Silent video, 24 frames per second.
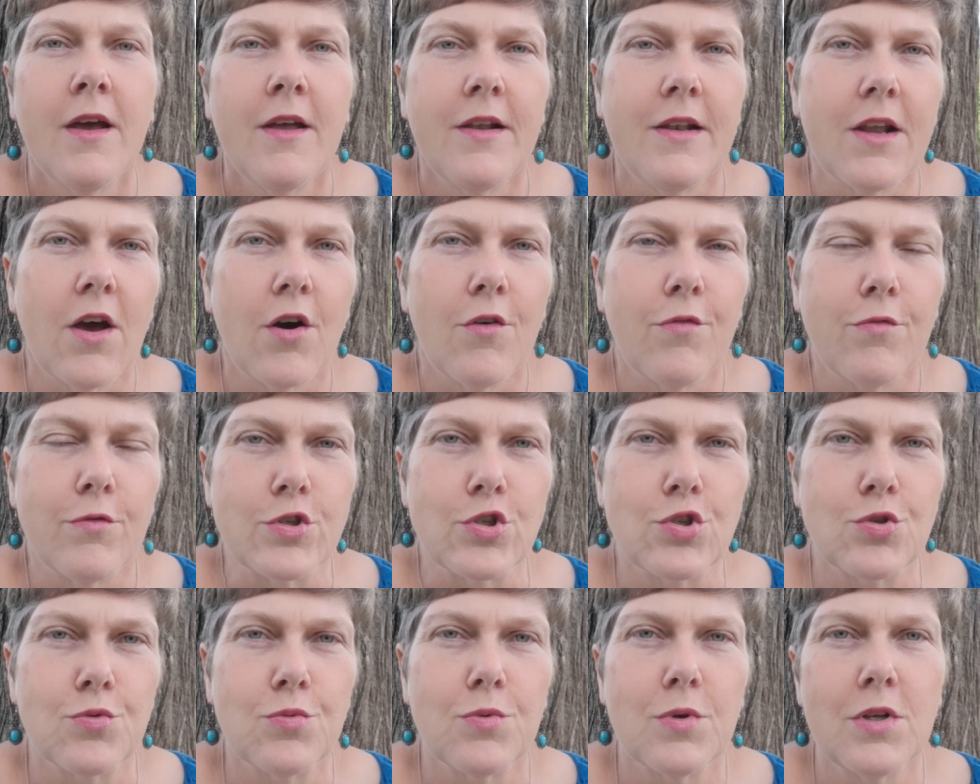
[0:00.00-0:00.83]
Now for
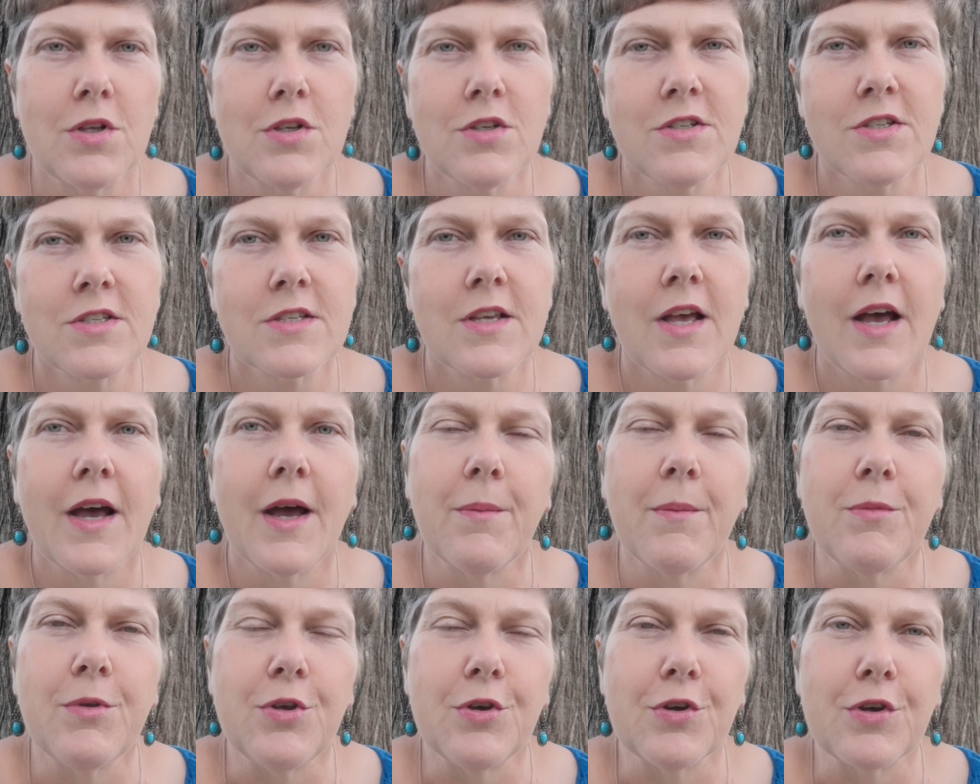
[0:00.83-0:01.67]
swirls,
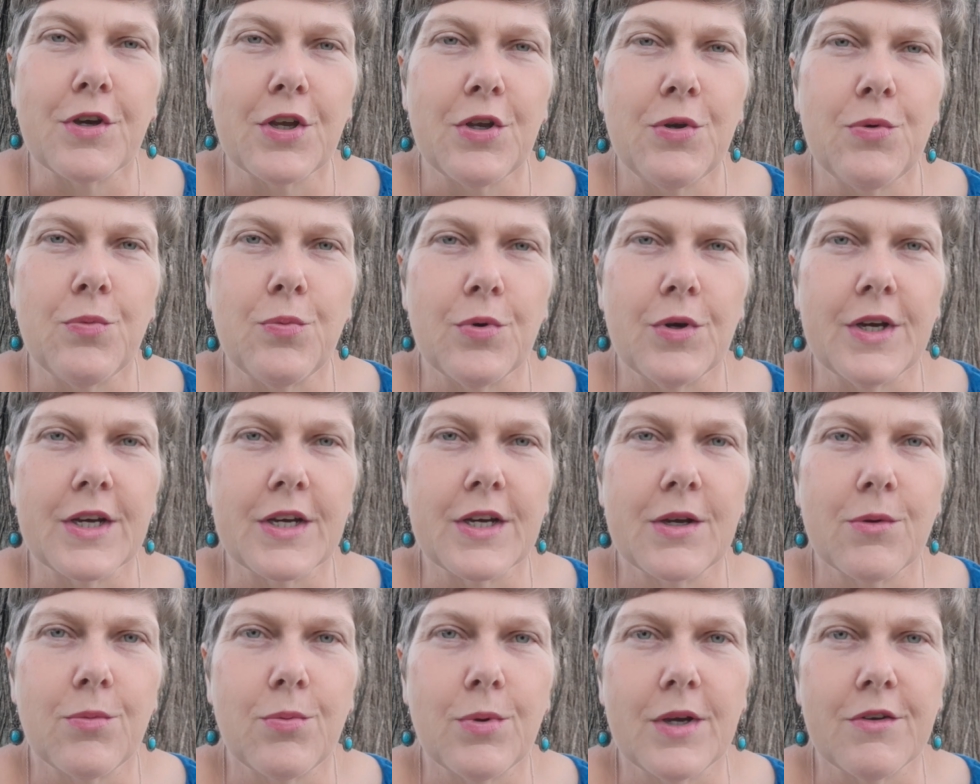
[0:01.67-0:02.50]
you can
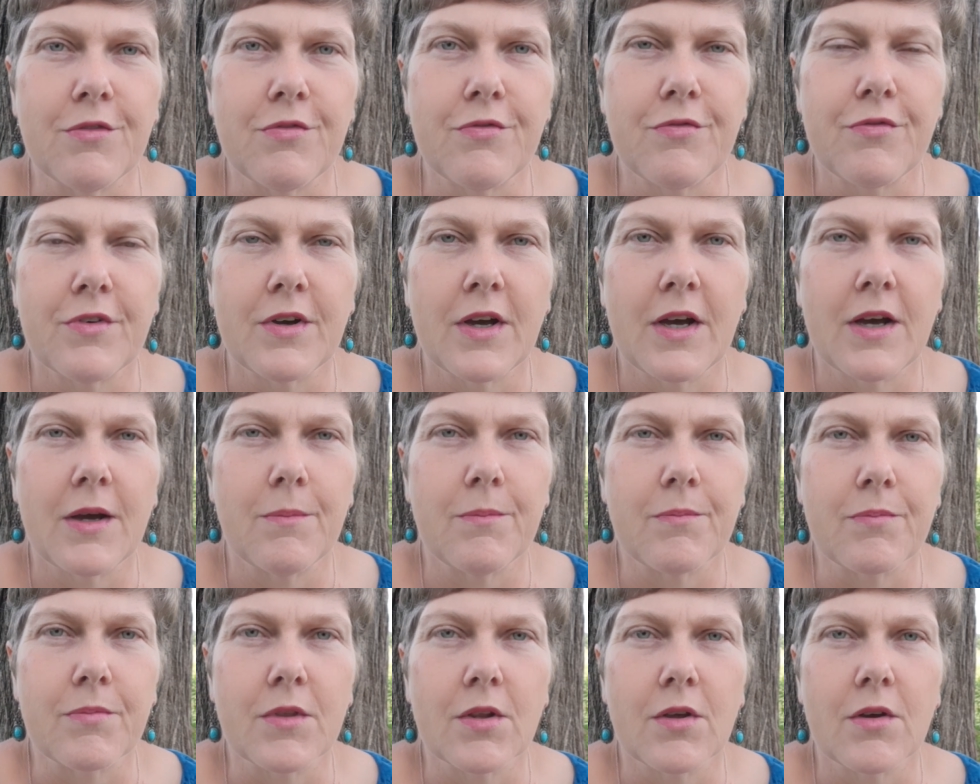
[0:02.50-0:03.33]
work with,
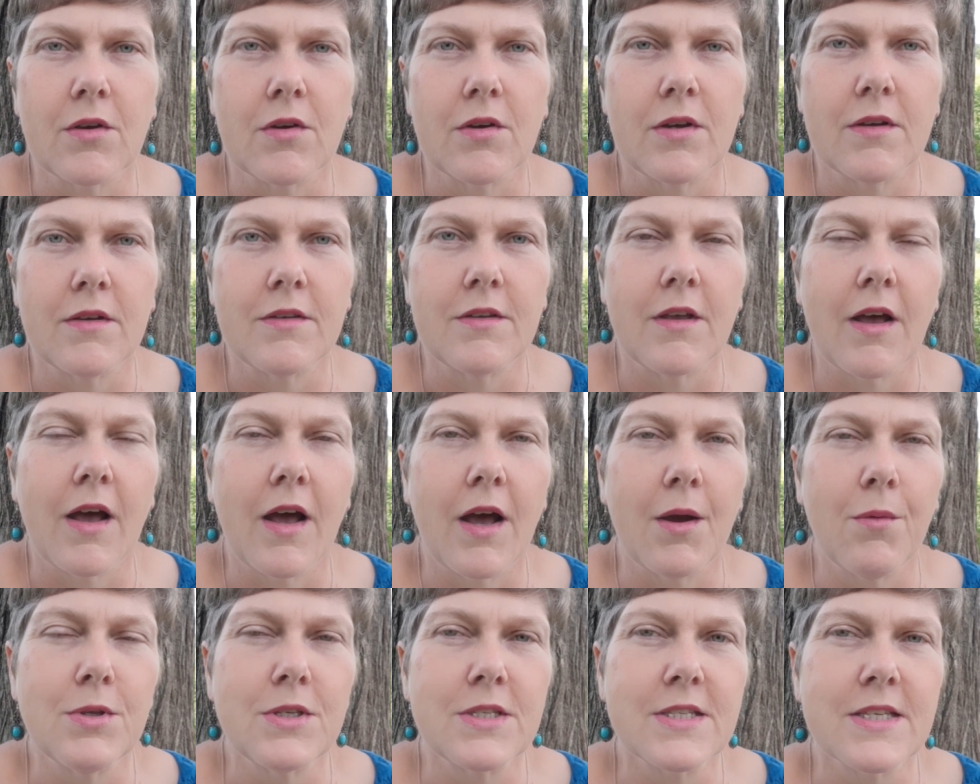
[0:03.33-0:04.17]
I
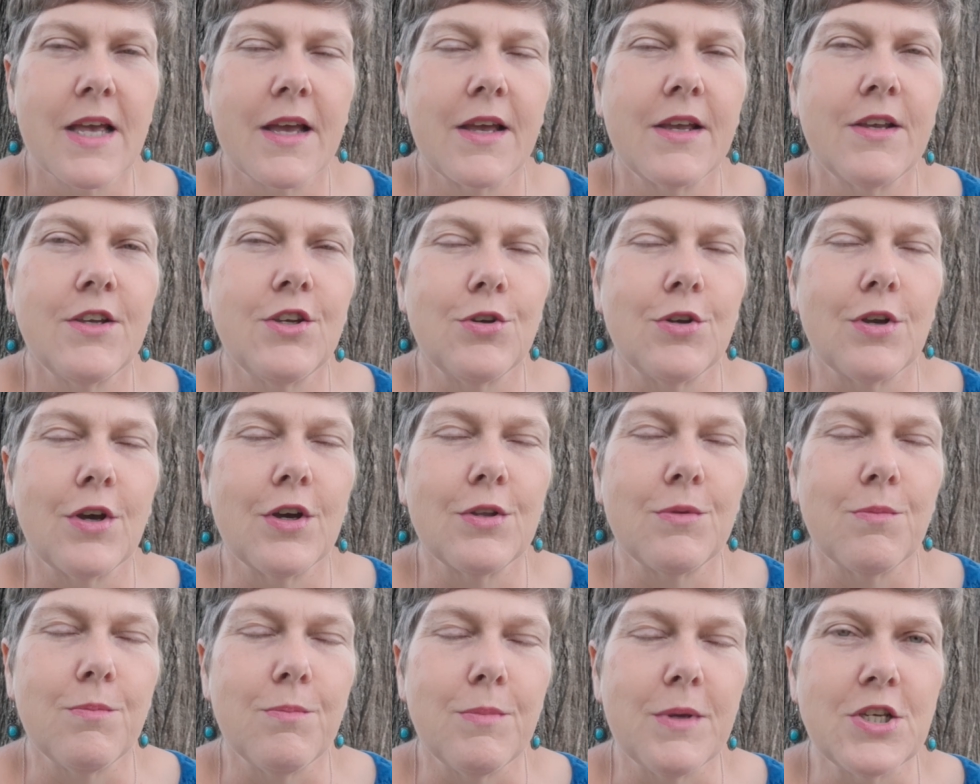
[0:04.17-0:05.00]
would
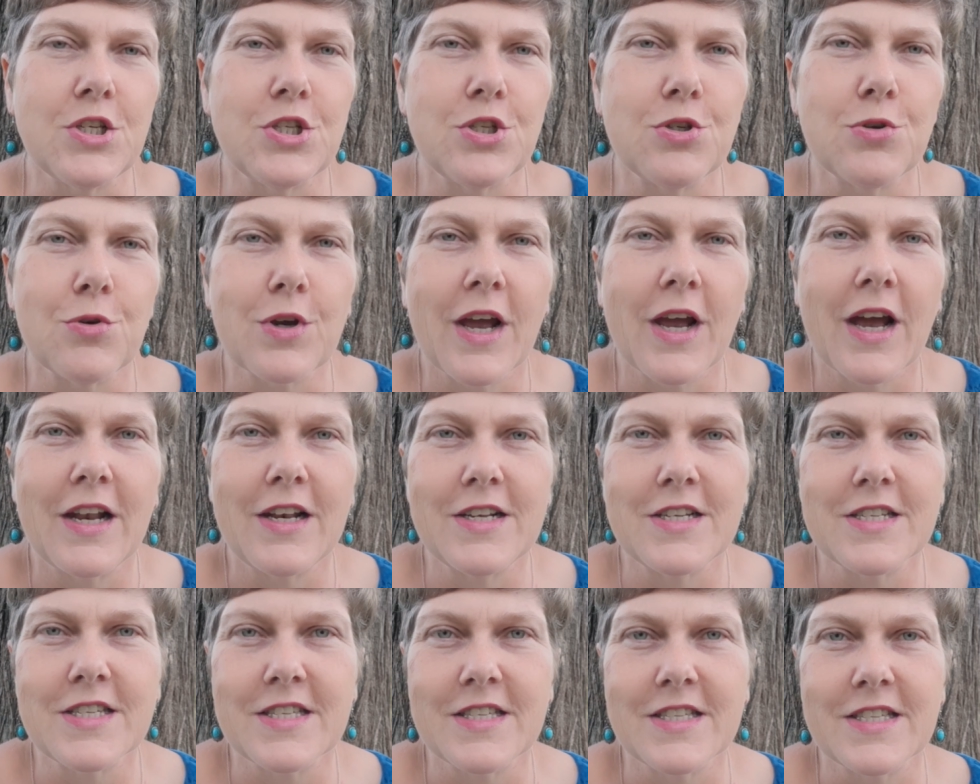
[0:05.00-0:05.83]
say, mix your
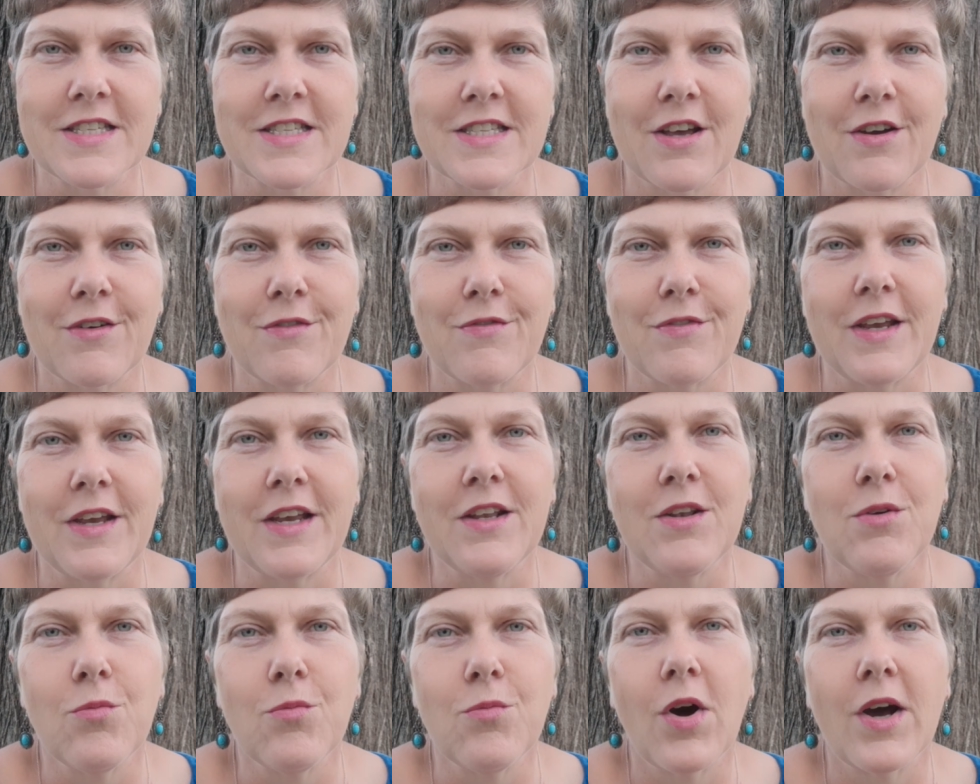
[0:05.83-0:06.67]
colors and stuff
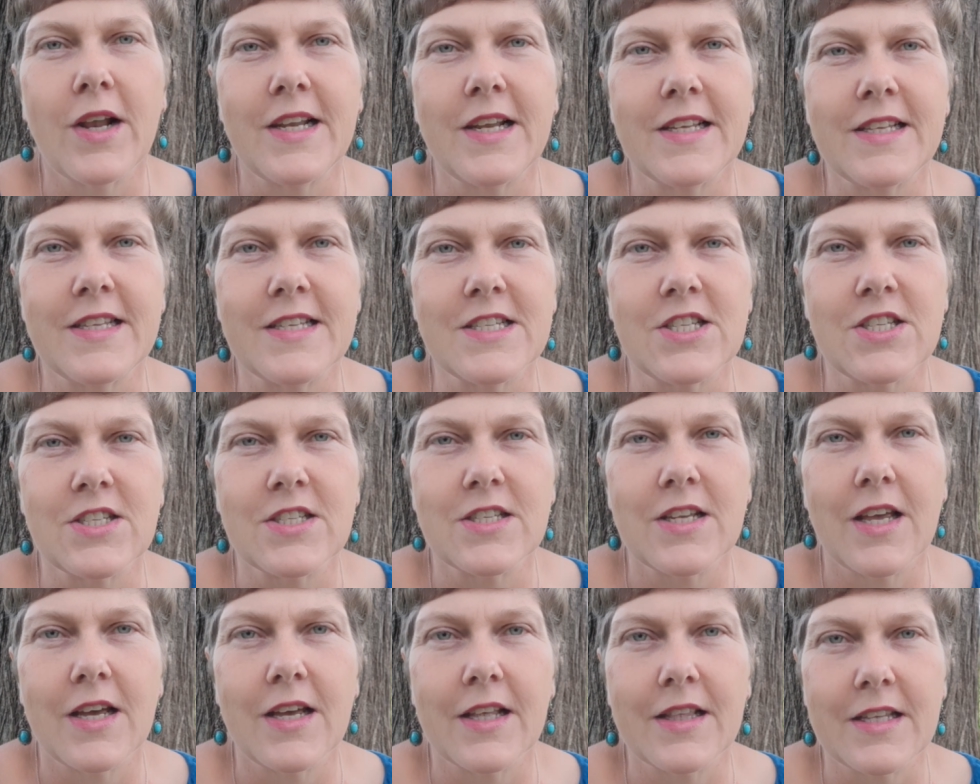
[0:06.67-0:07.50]
in while it is
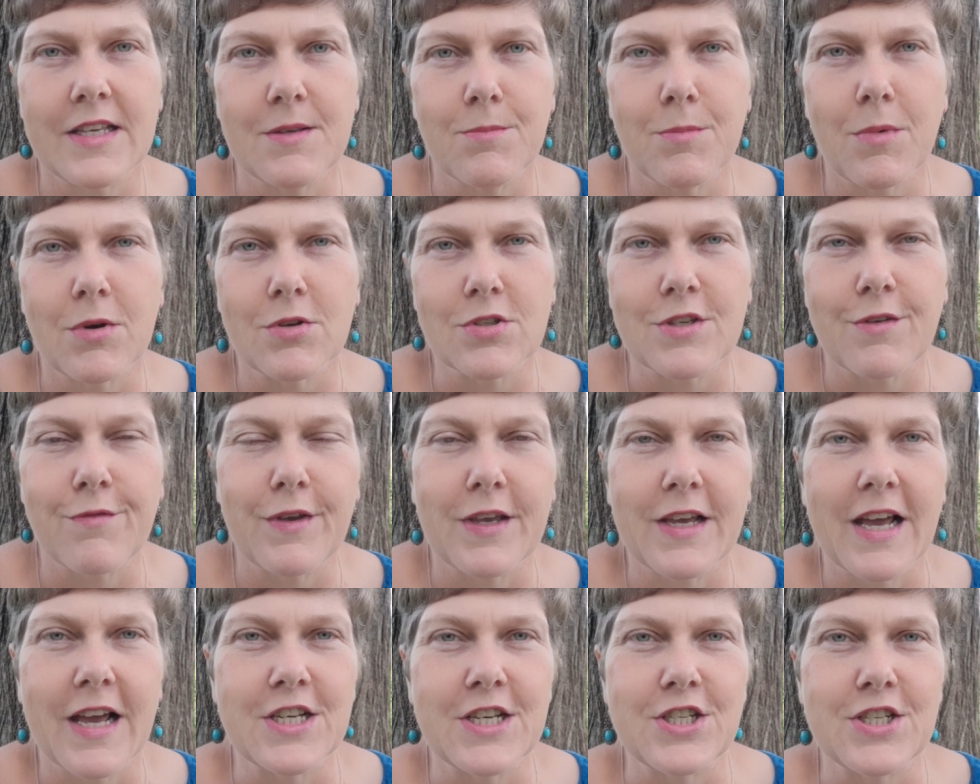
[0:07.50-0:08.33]
at
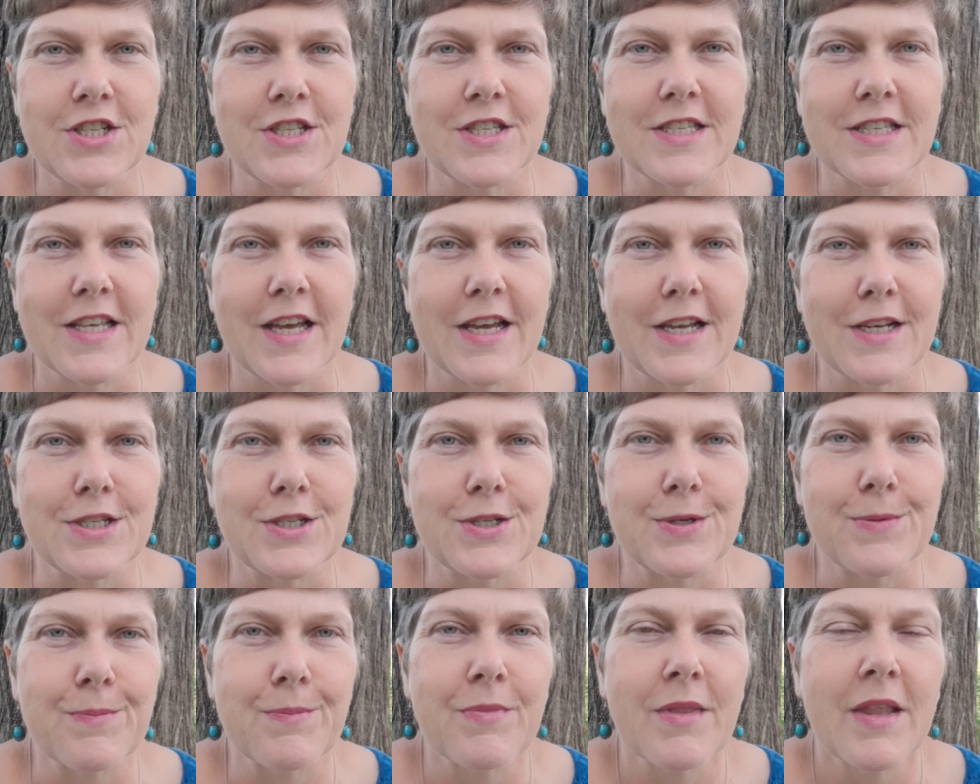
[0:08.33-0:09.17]
emulsification stage.